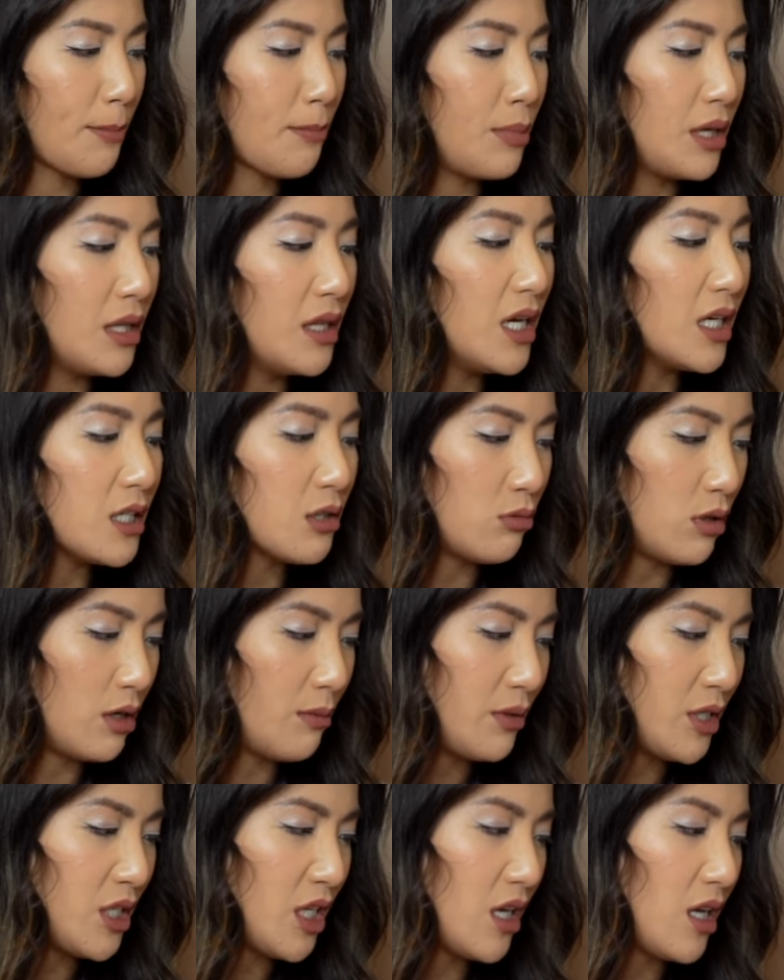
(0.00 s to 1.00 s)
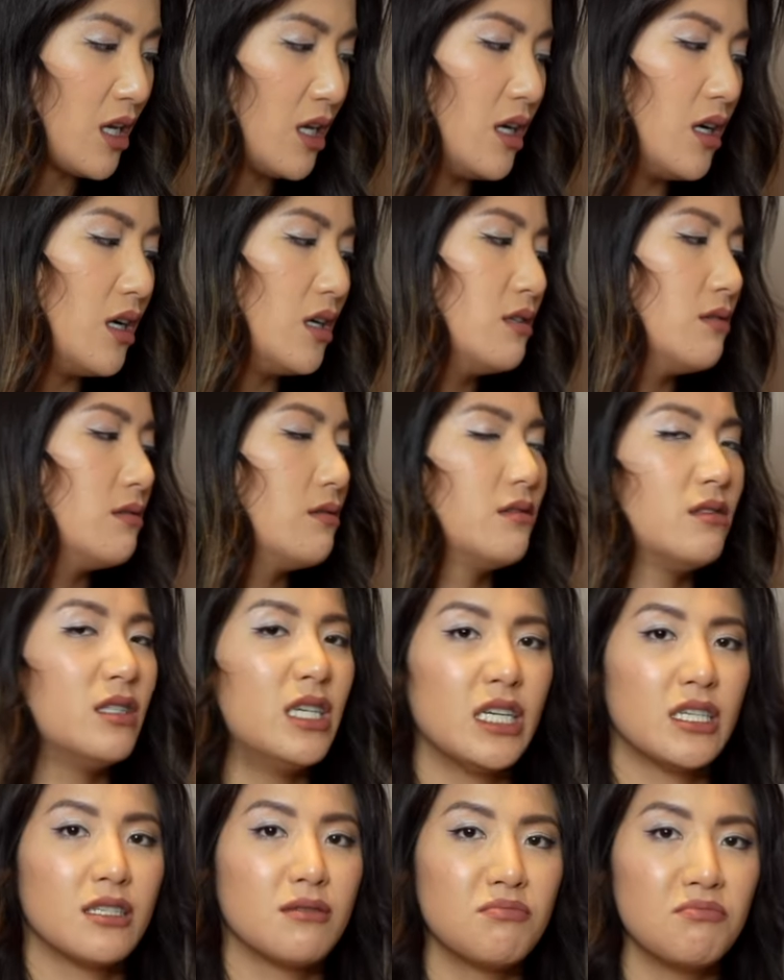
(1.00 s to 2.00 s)
But this one in particular,
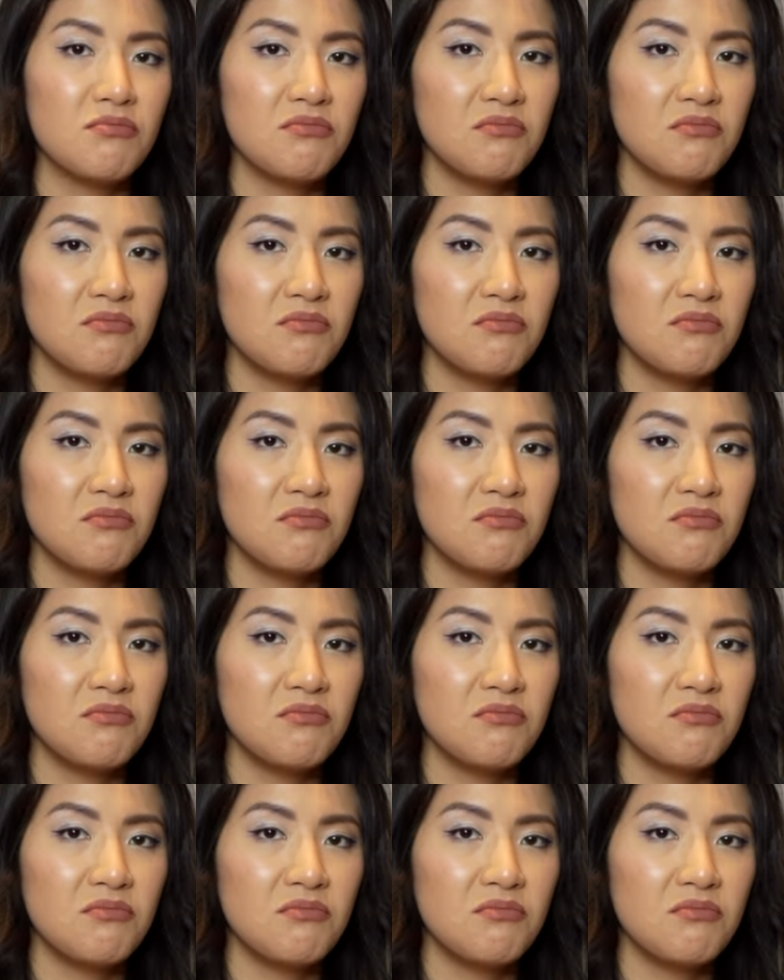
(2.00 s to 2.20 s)
this